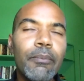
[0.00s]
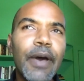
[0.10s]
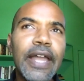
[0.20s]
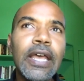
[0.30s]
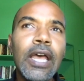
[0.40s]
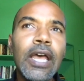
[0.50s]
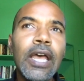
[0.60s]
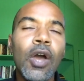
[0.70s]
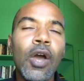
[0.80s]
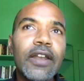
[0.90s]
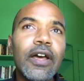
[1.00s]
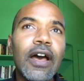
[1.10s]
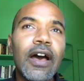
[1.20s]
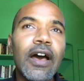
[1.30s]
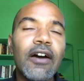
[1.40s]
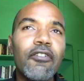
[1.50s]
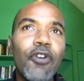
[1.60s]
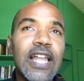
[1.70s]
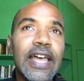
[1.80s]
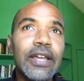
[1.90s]
But what uh,
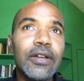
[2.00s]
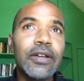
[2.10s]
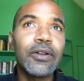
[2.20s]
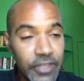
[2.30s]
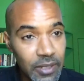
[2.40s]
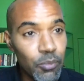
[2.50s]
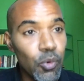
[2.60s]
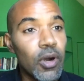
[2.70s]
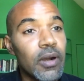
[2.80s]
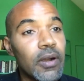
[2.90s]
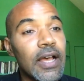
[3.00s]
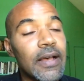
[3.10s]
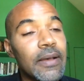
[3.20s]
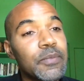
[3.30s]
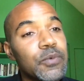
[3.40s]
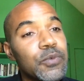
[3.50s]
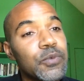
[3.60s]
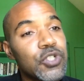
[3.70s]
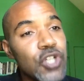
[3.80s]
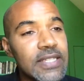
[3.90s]
folks like Ruth Gilmore uh,
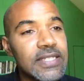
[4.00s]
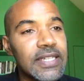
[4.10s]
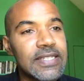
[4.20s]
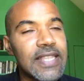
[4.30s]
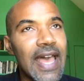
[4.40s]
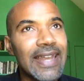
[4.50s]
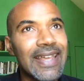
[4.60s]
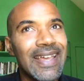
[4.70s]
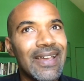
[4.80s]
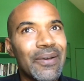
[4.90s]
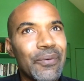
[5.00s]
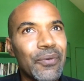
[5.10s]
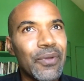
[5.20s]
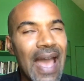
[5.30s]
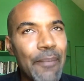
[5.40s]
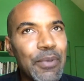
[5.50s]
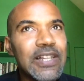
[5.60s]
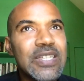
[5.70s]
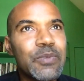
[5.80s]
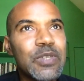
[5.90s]
show us is that
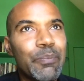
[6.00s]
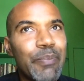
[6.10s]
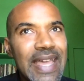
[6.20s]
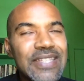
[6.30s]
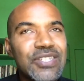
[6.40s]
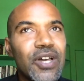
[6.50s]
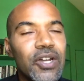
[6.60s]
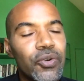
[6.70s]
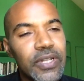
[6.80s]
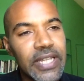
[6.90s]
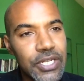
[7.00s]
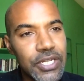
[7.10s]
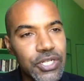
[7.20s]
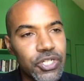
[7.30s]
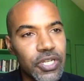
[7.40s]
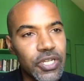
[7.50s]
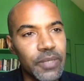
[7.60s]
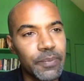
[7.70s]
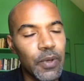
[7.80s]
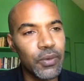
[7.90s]
capitalism is based on a relationship
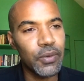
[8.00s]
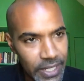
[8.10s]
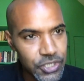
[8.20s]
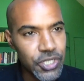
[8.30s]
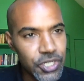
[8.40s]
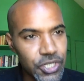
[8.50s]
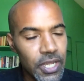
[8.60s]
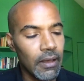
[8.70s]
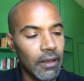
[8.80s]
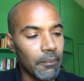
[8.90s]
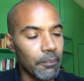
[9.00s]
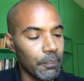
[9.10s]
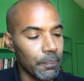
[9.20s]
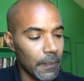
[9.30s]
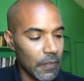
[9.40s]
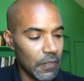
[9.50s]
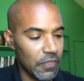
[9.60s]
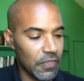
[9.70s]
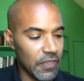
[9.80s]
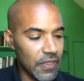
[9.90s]
on which um,
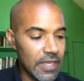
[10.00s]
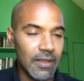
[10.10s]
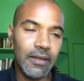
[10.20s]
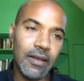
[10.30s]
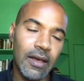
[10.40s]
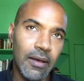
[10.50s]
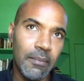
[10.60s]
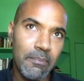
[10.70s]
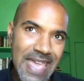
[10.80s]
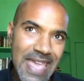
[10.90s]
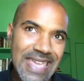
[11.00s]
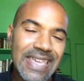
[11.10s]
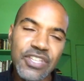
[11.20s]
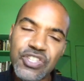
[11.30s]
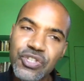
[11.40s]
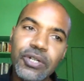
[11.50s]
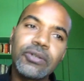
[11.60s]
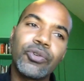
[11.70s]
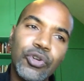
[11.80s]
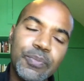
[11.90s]
the uh, making
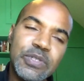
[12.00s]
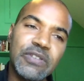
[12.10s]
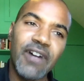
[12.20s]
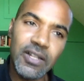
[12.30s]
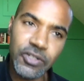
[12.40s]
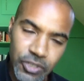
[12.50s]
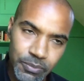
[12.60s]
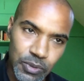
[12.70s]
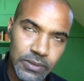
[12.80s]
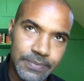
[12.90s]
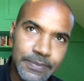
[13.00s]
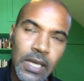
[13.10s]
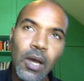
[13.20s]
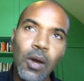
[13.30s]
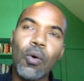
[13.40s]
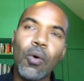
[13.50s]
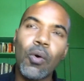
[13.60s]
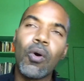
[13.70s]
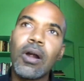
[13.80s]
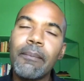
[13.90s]
certain groups vulnerable
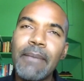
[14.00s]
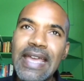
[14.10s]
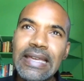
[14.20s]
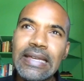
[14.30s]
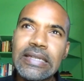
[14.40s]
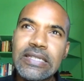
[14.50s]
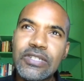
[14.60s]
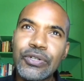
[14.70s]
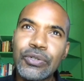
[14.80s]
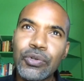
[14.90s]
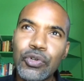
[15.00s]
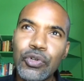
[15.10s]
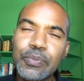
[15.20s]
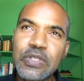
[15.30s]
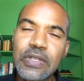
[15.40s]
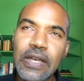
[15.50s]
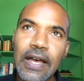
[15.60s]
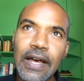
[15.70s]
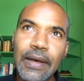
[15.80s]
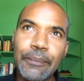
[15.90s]
or making certain groups
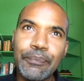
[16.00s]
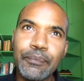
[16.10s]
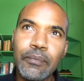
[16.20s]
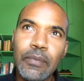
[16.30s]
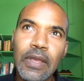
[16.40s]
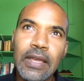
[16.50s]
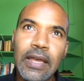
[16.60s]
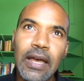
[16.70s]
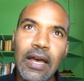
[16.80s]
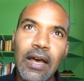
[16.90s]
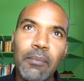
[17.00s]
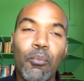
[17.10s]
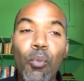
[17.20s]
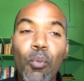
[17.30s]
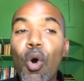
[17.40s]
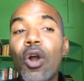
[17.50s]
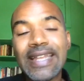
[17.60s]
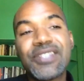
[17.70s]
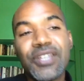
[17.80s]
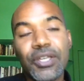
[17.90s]
um, uh, more
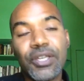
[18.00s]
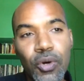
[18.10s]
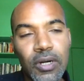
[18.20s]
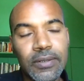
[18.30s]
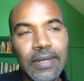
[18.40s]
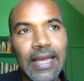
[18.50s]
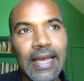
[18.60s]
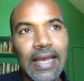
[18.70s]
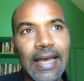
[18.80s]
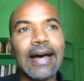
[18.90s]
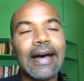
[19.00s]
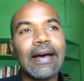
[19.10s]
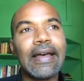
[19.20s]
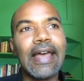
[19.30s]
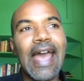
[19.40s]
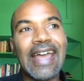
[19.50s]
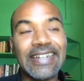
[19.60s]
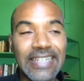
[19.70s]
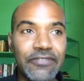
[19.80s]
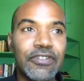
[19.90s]
insecure uh,
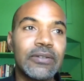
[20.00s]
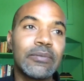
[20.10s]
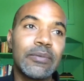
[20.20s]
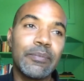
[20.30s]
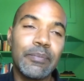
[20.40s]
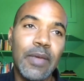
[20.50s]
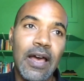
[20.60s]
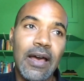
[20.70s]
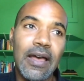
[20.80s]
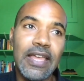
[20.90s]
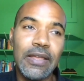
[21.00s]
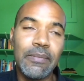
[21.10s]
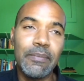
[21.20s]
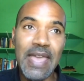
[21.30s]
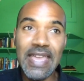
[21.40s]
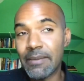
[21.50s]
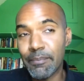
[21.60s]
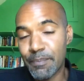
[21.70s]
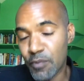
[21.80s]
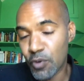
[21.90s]
and even uh,
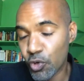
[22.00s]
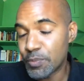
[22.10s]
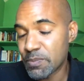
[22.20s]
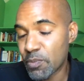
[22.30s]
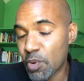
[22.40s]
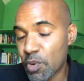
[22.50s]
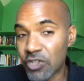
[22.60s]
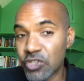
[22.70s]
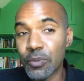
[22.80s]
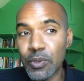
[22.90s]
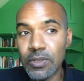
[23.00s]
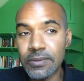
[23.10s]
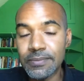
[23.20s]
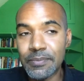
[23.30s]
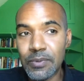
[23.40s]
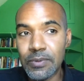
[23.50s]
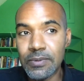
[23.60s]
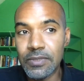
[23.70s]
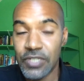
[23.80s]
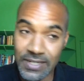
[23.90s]
making groups more vulnerable
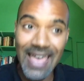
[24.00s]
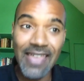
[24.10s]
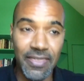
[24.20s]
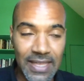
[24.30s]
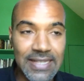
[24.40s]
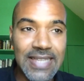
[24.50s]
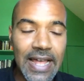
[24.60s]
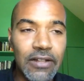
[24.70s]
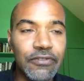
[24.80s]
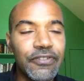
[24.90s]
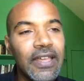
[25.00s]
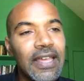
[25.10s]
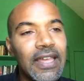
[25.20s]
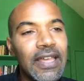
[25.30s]
to death itself